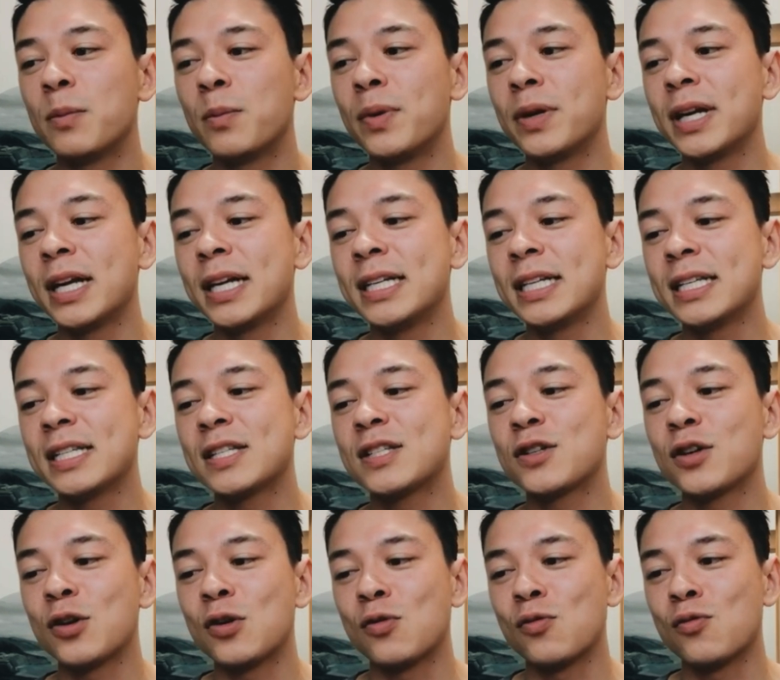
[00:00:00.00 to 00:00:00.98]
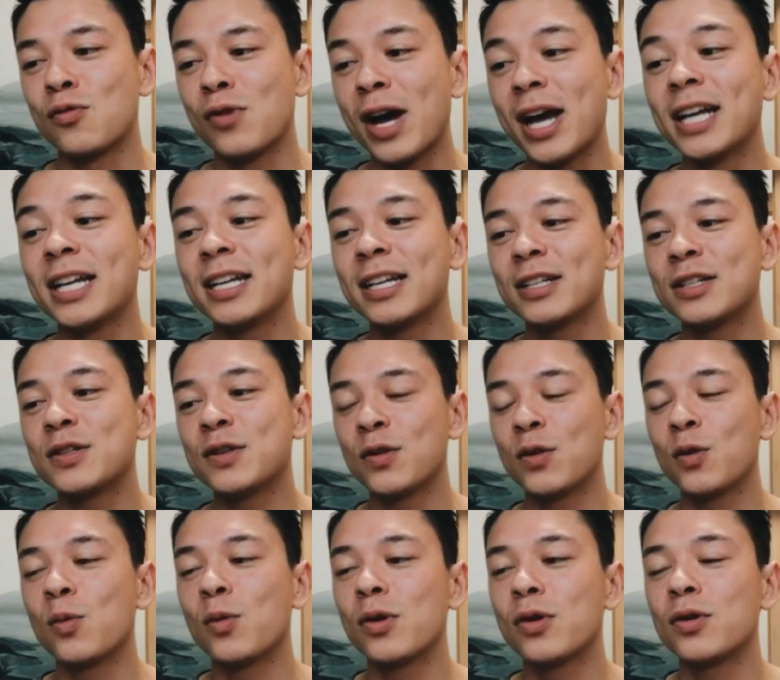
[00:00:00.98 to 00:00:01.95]
but I didn't start writing to
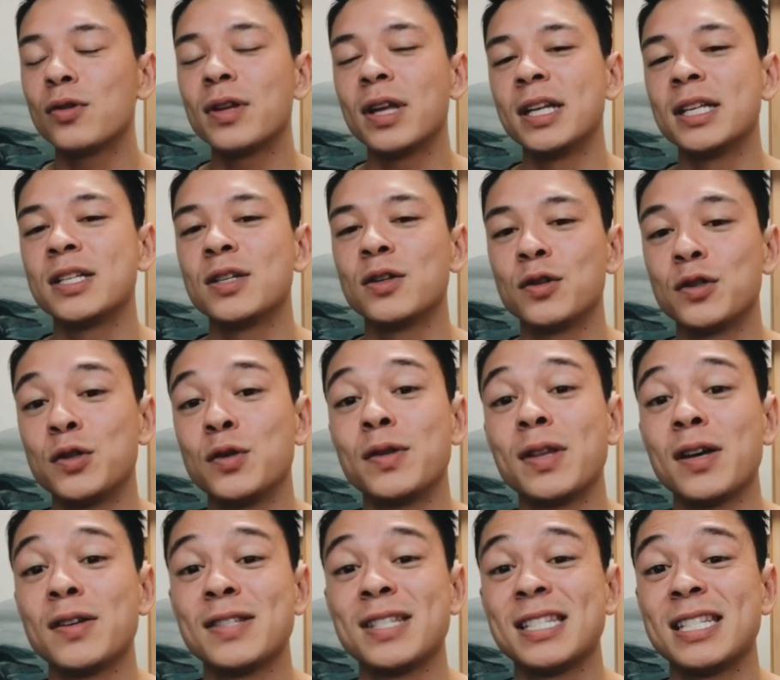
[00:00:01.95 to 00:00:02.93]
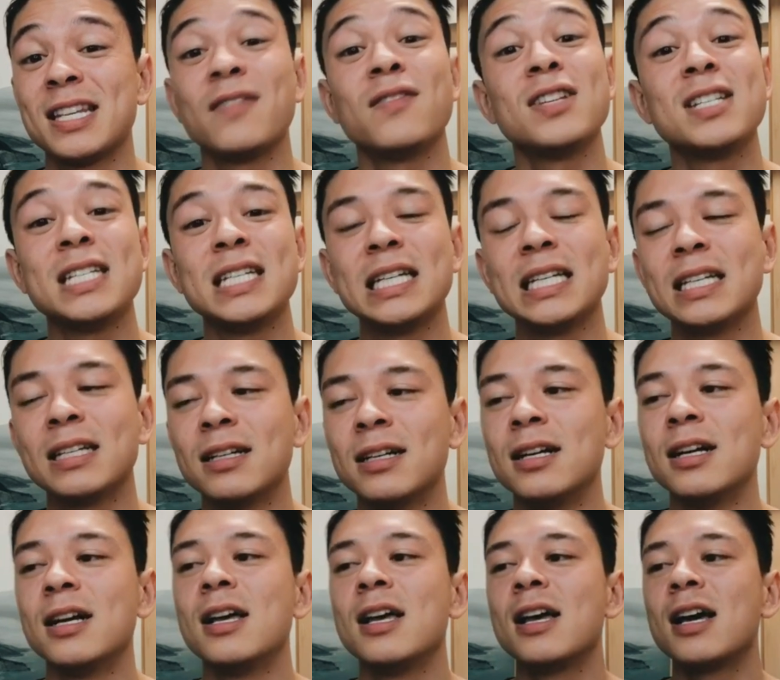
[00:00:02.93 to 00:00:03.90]
the world until 2017.
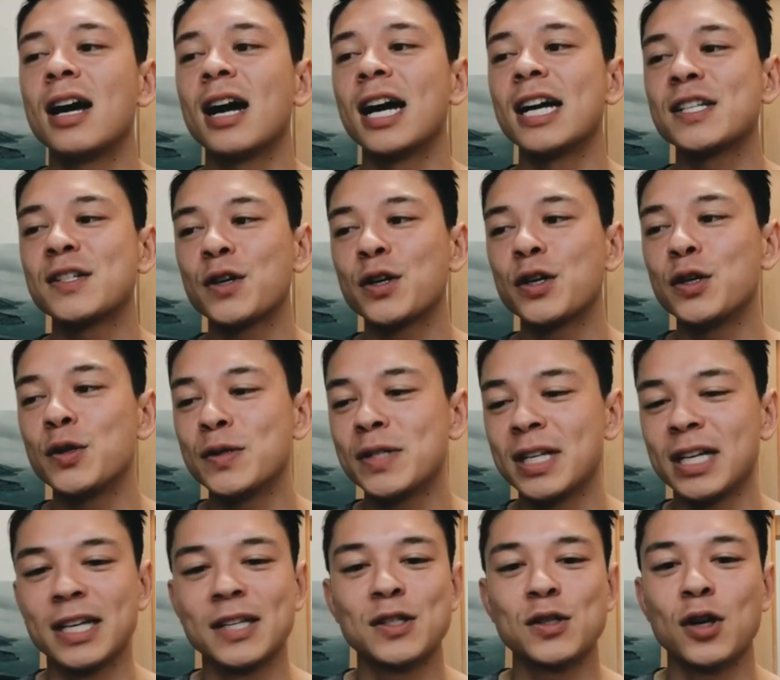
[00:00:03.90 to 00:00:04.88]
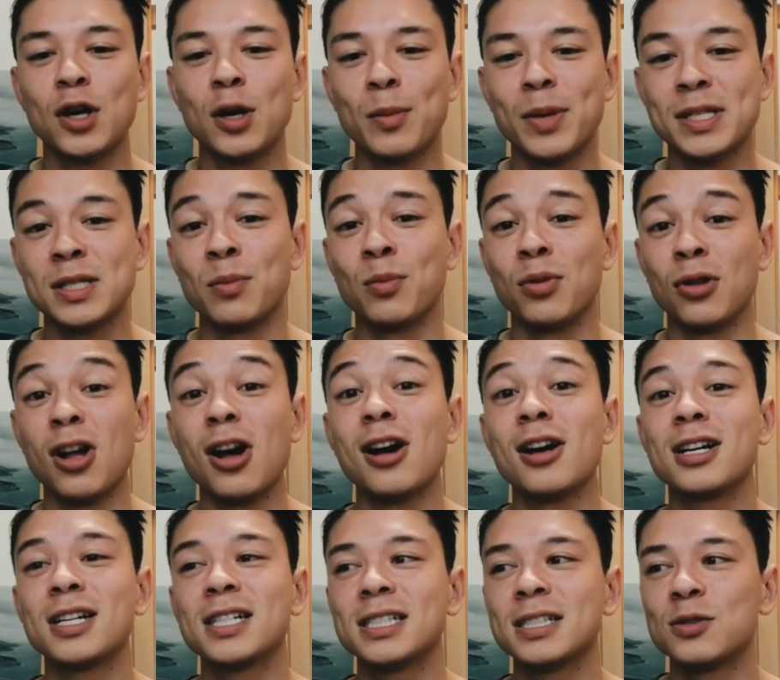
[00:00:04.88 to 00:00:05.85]
I started using Instagram as a
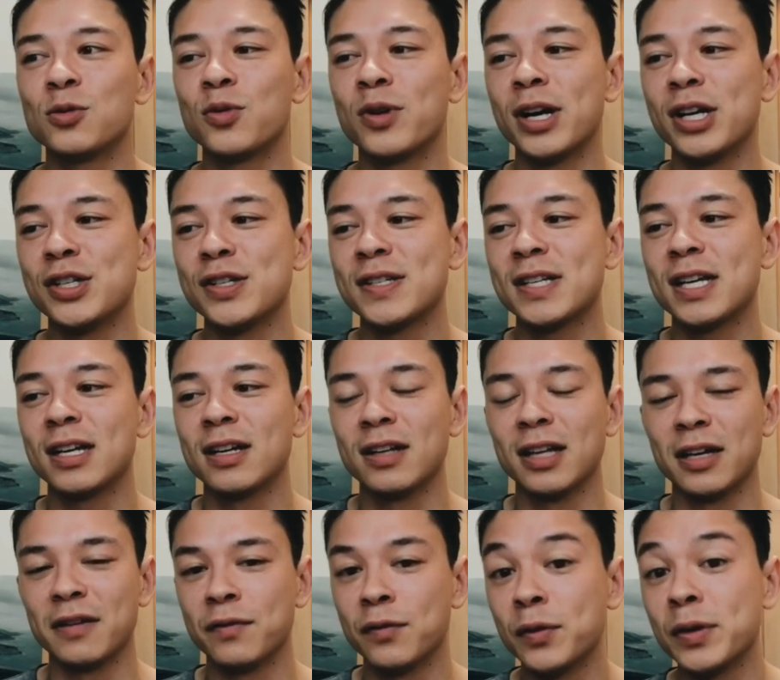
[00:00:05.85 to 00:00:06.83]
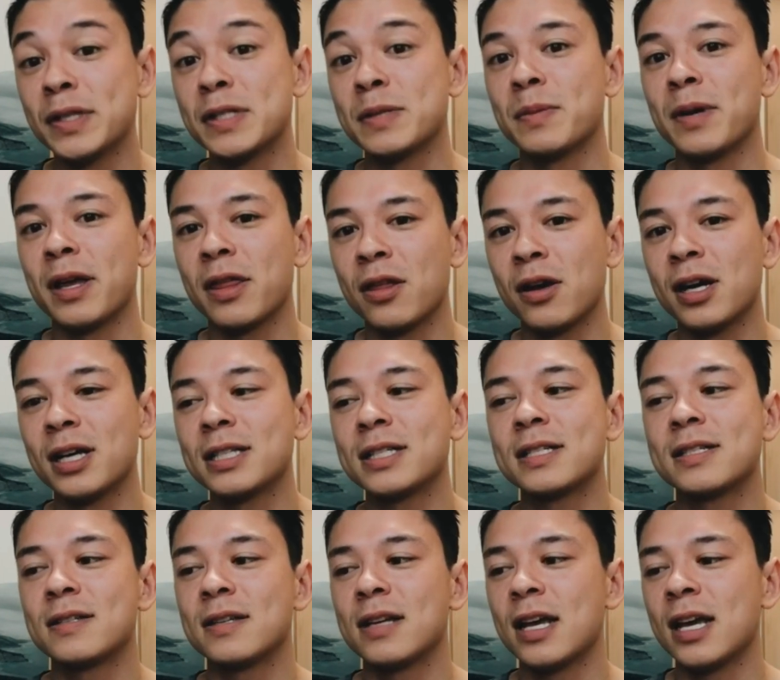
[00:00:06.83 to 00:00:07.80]
blog where I just kind of like voice my
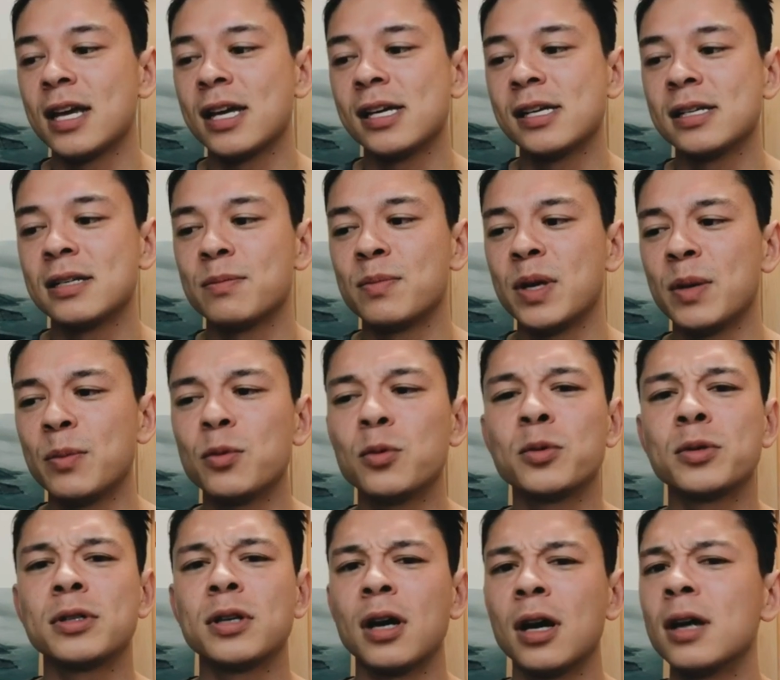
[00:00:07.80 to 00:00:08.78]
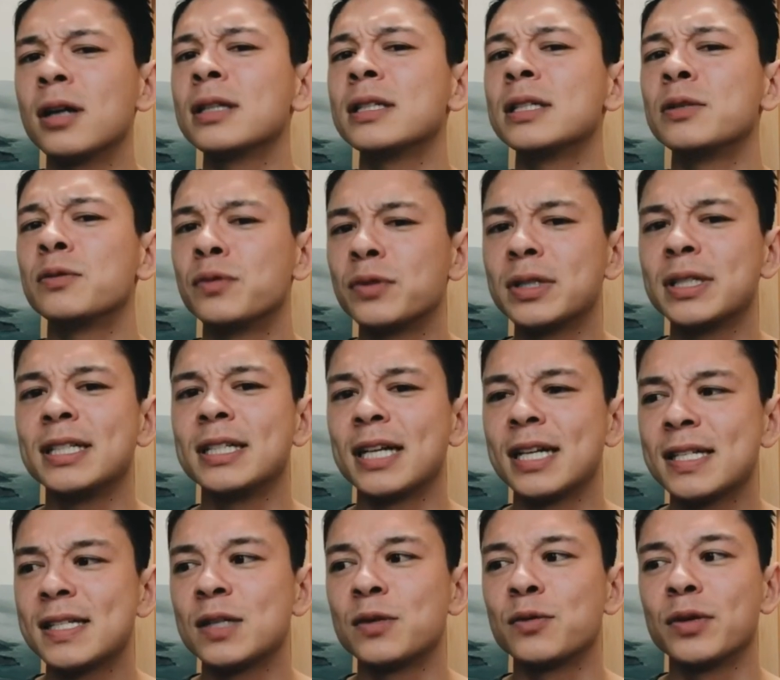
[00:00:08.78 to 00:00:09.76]
thoughts, and people were oddly really
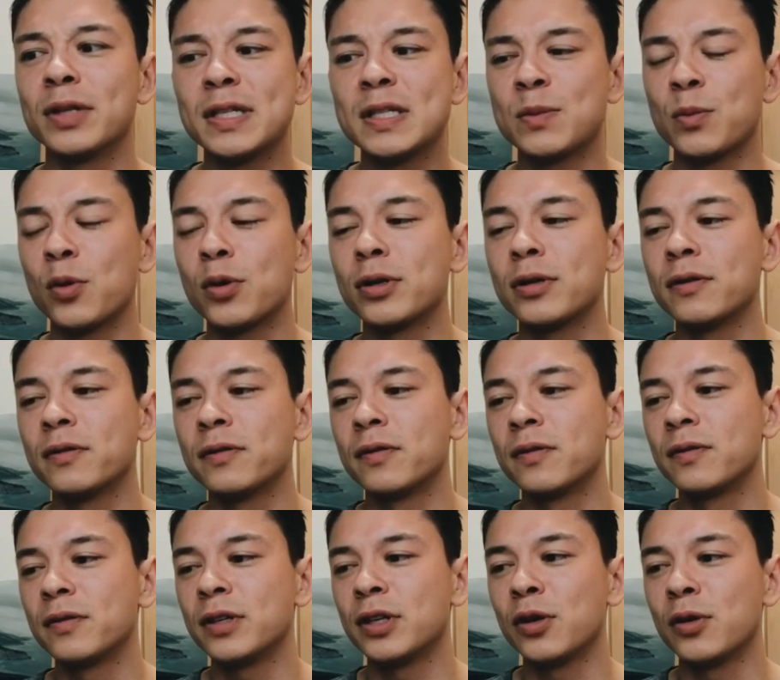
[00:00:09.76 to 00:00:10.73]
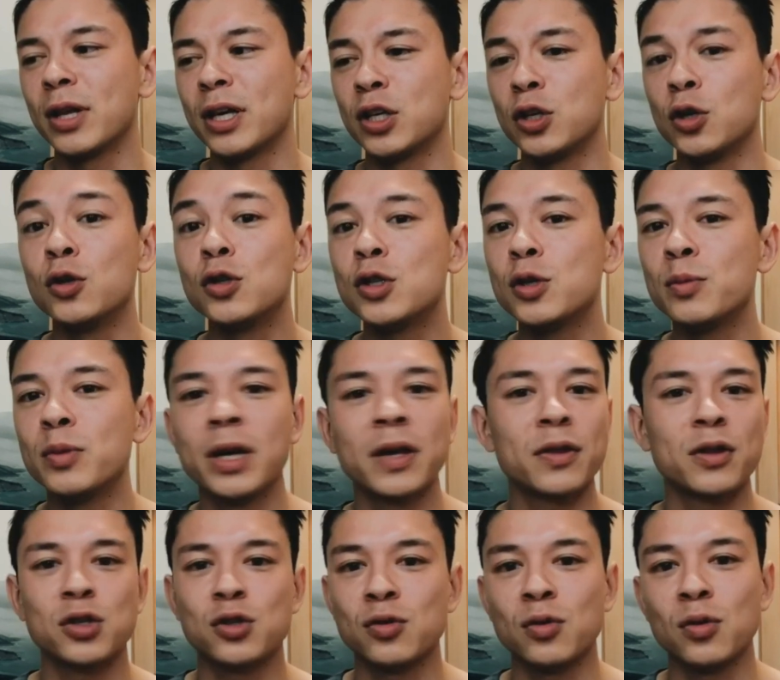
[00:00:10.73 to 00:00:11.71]
nice and really supportive. Like YouTube, you
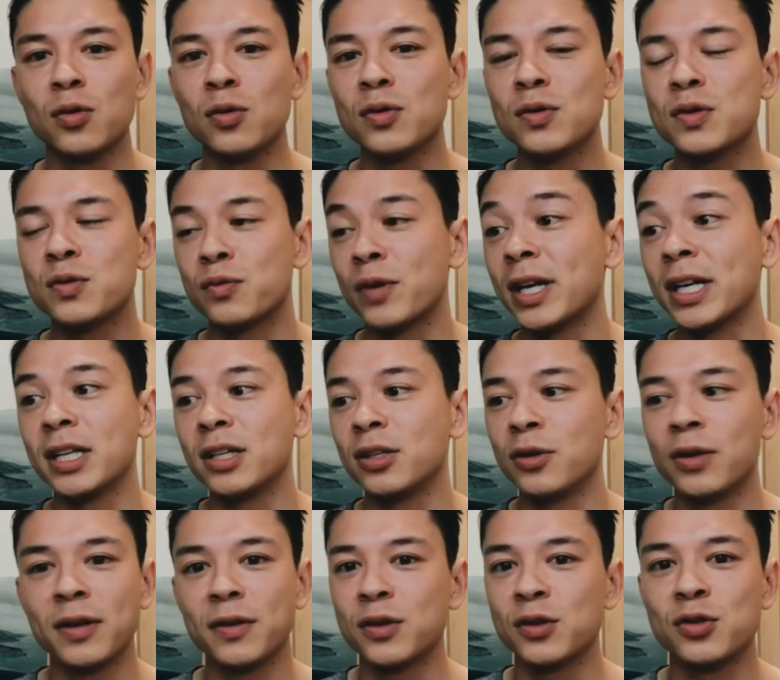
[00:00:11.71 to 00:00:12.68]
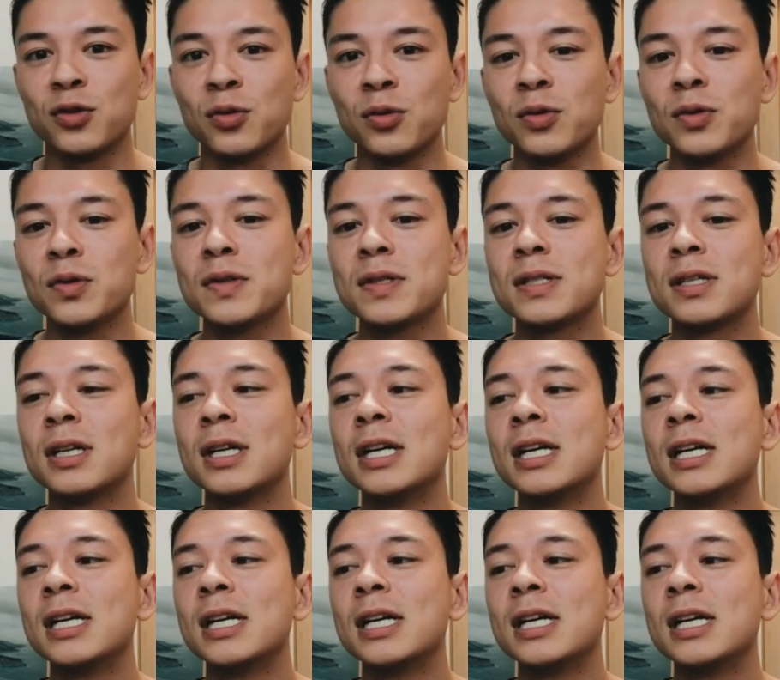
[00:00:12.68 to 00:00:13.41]
get the trolls. Reddit, you get the trolls.